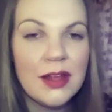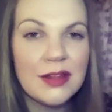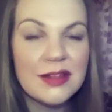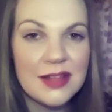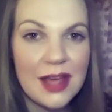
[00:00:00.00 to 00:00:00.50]

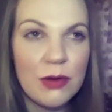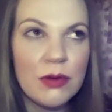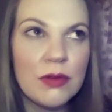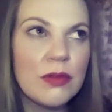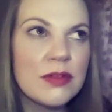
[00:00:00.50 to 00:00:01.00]
Does that
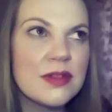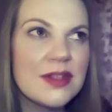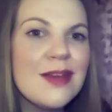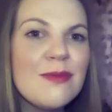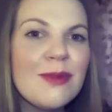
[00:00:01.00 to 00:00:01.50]

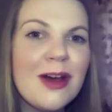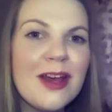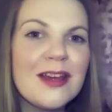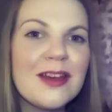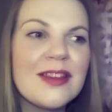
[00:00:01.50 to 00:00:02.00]
seem
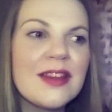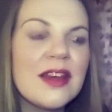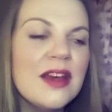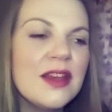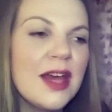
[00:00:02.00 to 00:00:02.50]
like
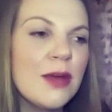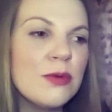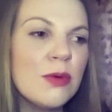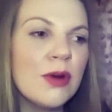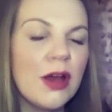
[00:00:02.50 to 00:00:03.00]
they would
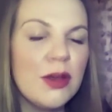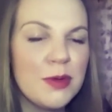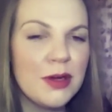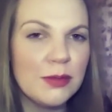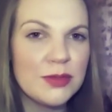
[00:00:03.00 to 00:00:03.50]
want to open
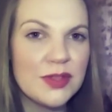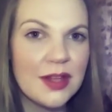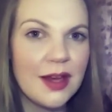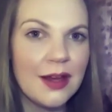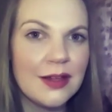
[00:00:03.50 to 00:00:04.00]
up to
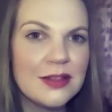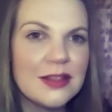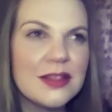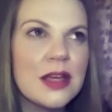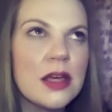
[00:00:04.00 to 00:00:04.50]
that.
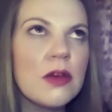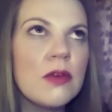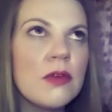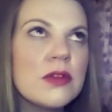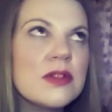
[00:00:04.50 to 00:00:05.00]
Does that
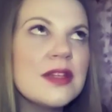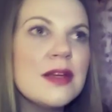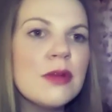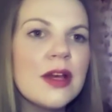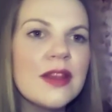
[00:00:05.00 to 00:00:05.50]
seem
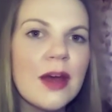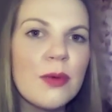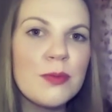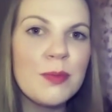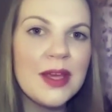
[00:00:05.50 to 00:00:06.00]
like that
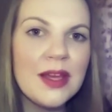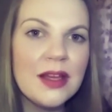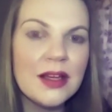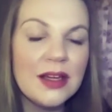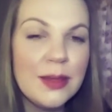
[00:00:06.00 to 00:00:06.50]
would be
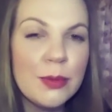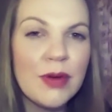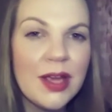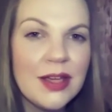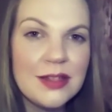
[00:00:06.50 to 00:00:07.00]

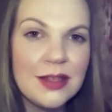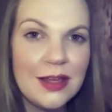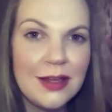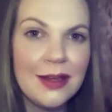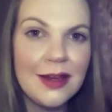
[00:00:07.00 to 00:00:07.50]

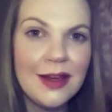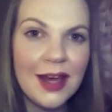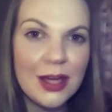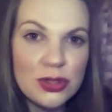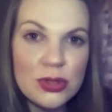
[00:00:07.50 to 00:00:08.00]
liberating
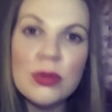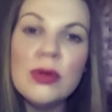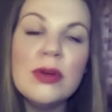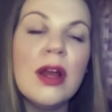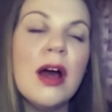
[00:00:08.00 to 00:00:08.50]
and true
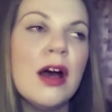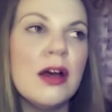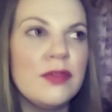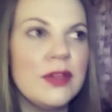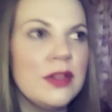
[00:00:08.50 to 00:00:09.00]

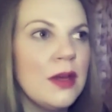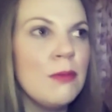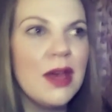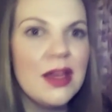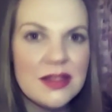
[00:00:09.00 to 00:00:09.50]
love and
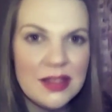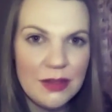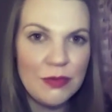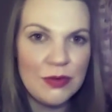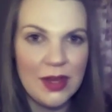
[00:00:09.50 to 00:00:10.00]
amazing
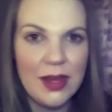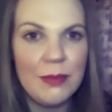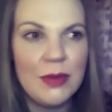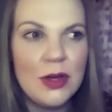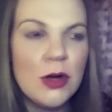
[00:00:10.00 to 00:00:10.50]
for
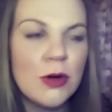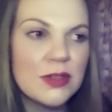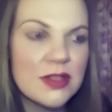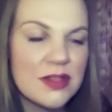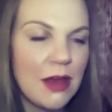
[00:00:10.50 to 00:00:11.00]
them? Or
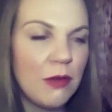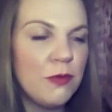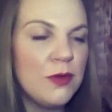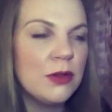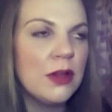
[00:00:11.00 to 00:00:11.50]
does that
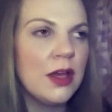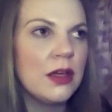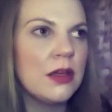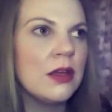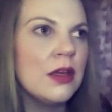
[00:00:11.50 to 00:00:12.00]
feel
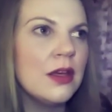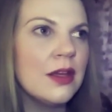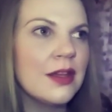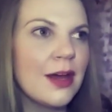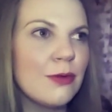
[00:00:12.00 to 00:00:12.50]
like
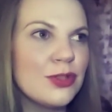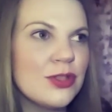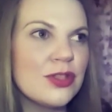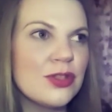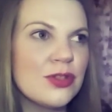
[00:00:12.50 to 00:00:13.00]
that would
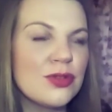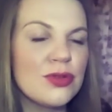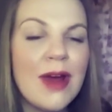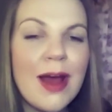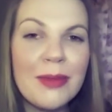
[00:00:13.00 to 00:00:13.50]
just
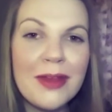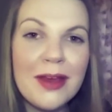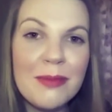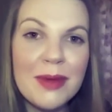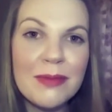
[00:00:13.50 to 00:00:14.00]
trap
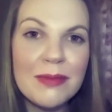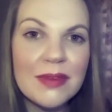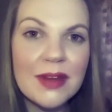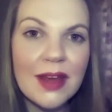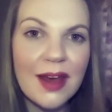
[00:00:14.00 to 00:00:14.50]
them and
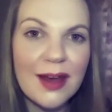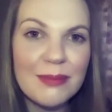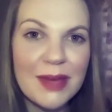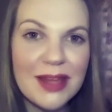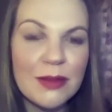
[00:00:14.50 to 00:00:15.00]
uh,
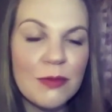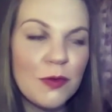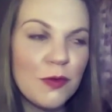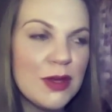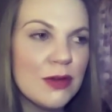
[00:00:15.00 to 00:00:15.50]
make them
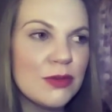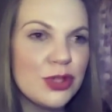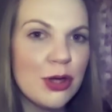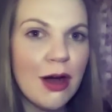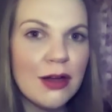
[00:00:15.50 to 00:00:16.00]
feel
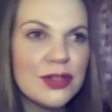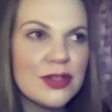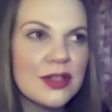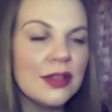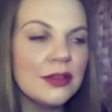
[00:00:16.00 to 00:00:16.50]
judged
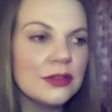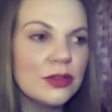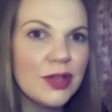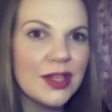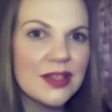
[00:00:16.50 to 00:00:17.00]
and
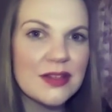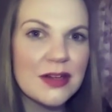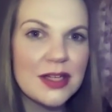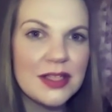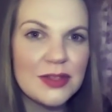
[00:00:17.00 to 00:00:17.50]

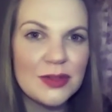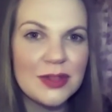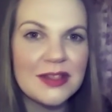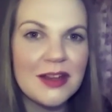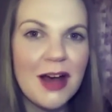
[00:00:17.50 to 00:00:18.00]
criticized all the
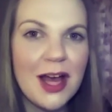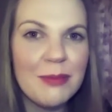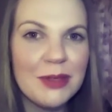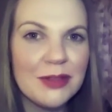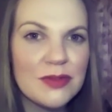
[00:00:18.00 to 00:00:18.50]
time
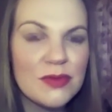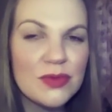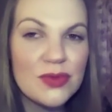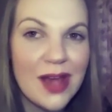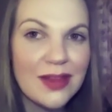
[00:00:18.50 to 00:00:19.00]
and
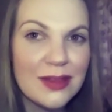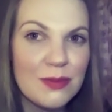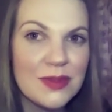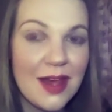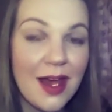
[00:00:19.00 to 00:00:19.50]
drag them
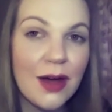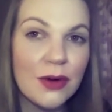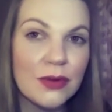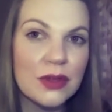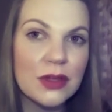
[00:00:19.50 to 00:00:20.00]

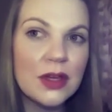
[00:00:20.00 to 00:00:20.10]
down?